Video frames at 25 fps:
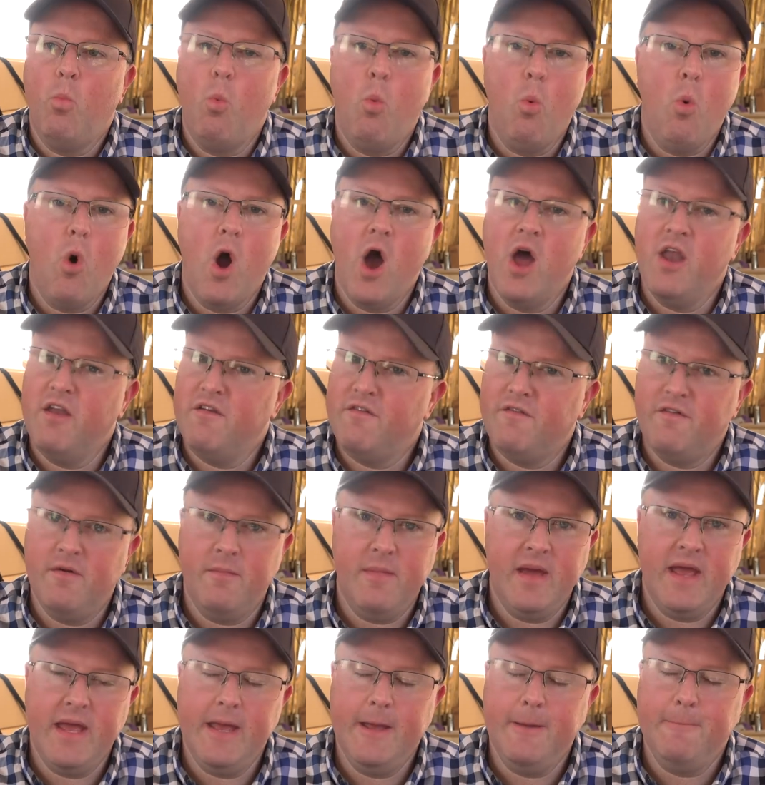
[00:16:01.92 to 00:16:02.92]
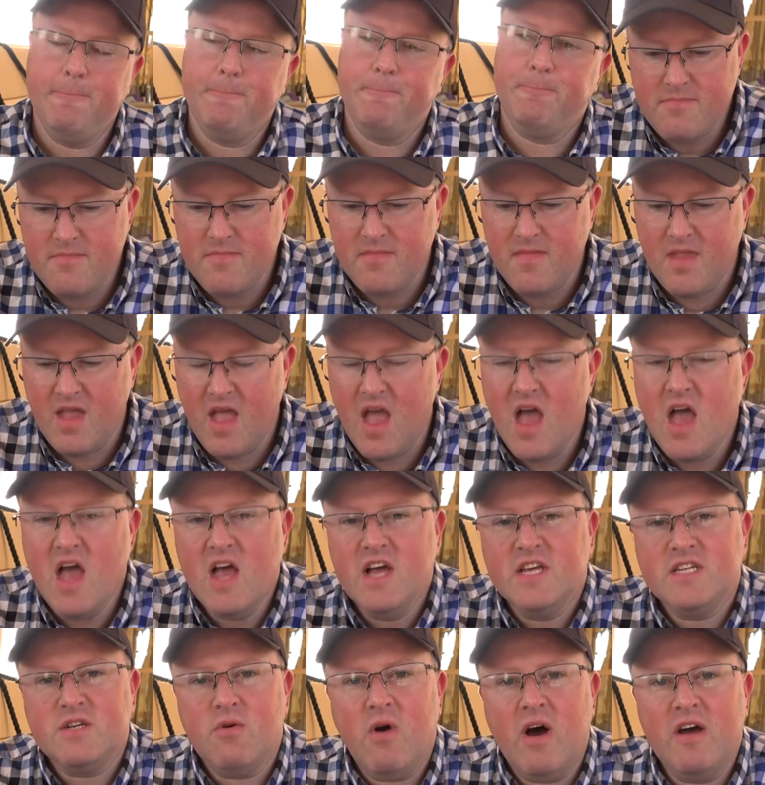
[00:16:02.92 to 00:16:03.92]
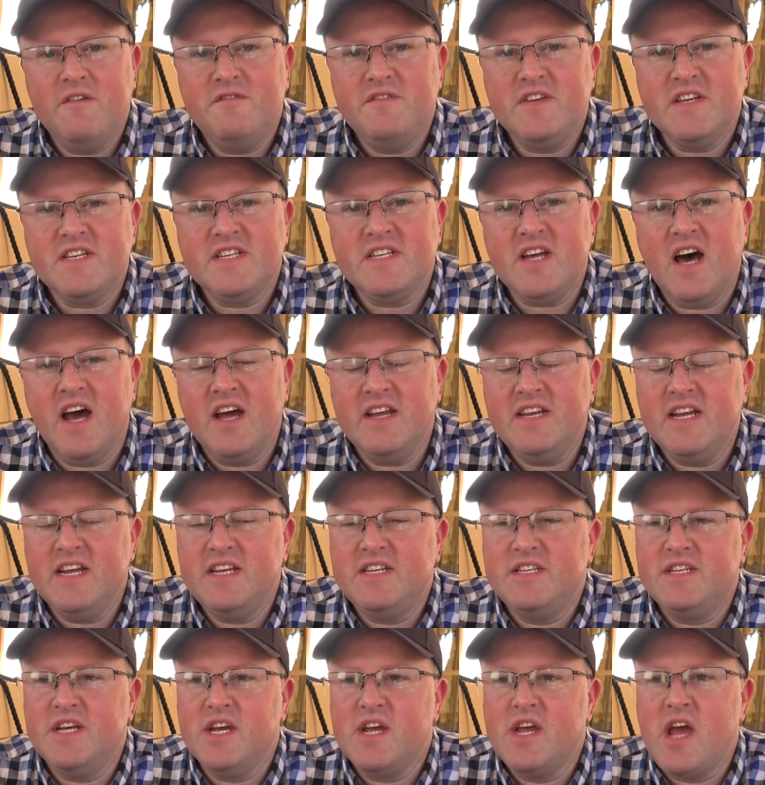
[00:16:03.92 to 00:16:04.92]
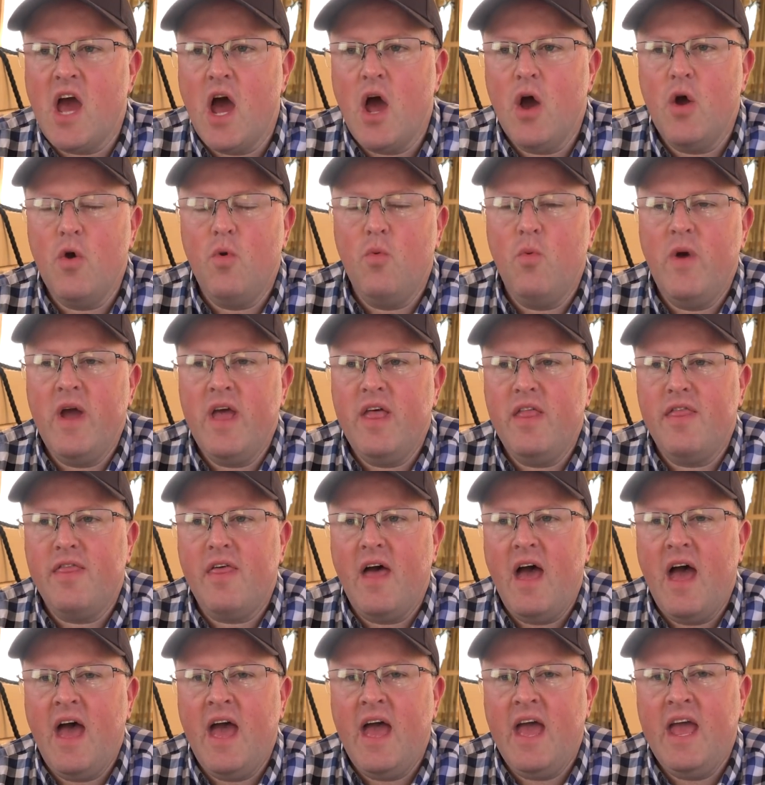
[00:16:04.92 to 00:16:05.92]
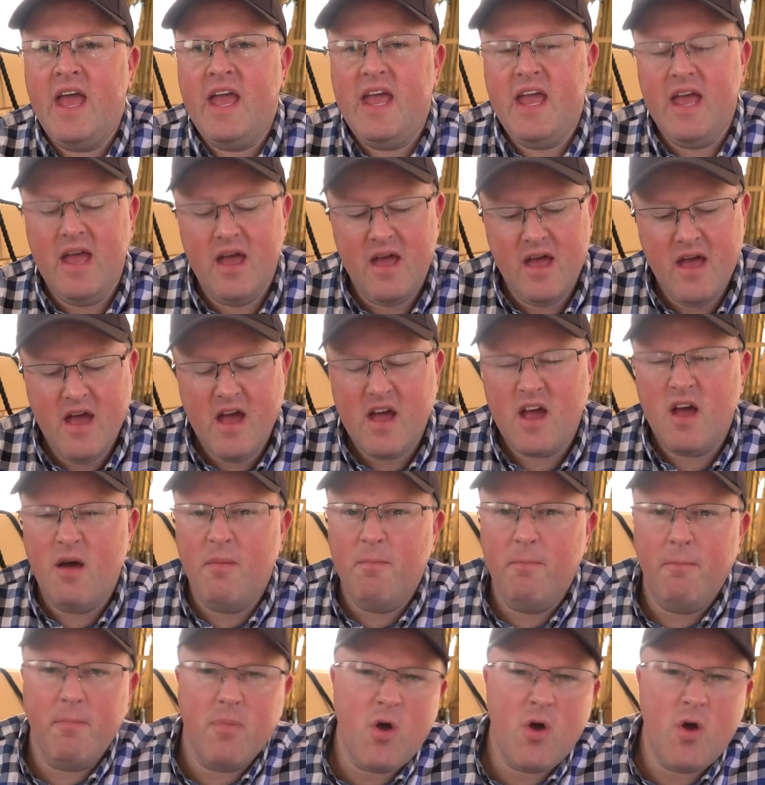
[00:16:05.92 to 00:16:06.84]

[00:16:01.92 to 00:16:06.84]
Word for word: weren't for me. So I've decided to go with a com